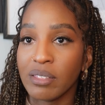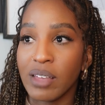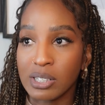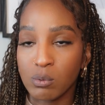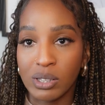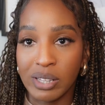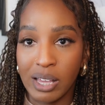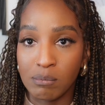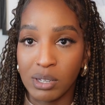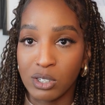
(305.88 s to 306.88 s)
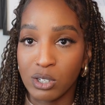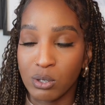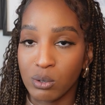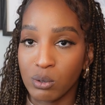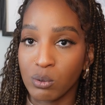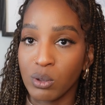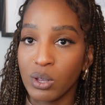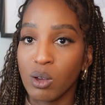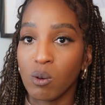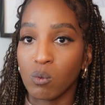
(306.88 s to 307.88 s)
that's what led me to
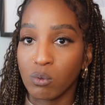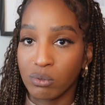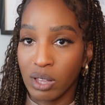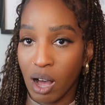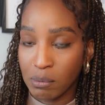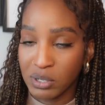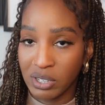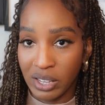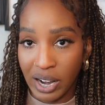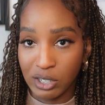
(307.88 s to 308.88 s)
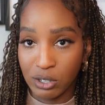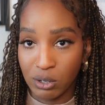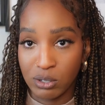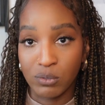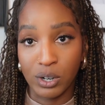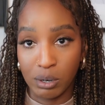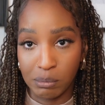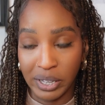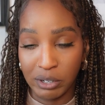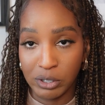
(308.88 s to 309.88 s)
the option that I chose for her
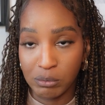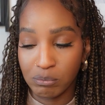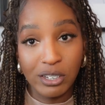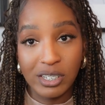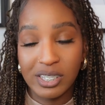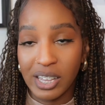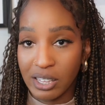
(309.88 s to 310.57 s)
playroom. Say